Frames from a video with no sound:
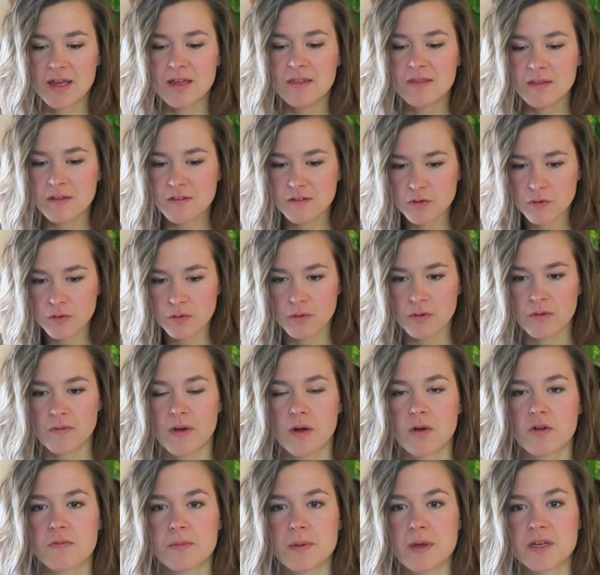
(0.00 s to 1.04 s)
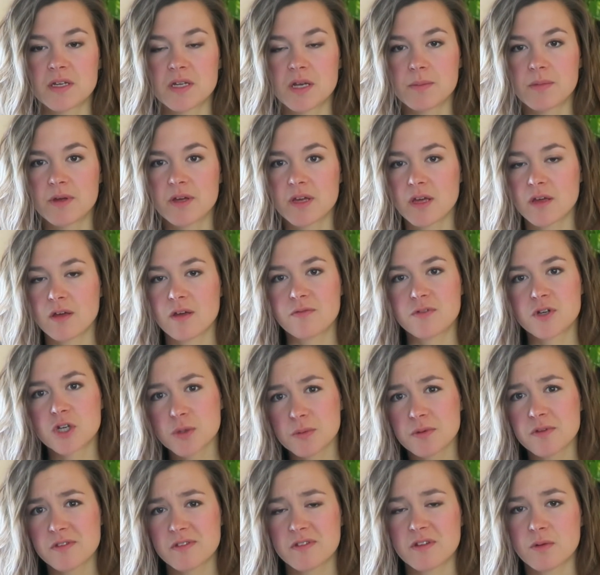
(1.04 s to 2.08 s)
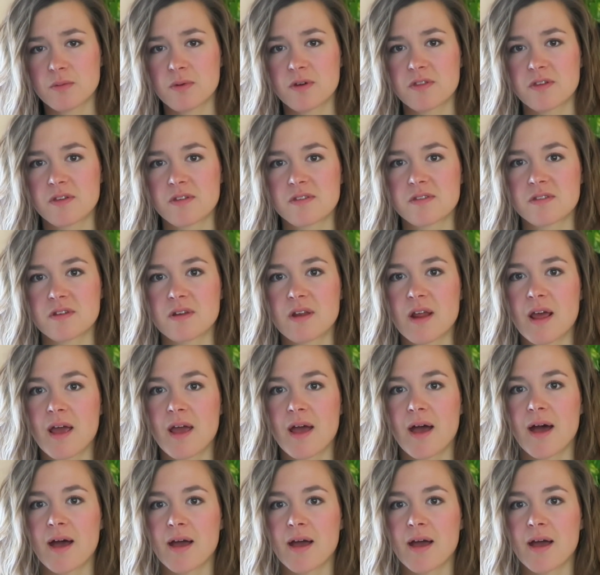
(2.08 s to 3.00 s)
In this coronavirus pandemic, if she was still with us today,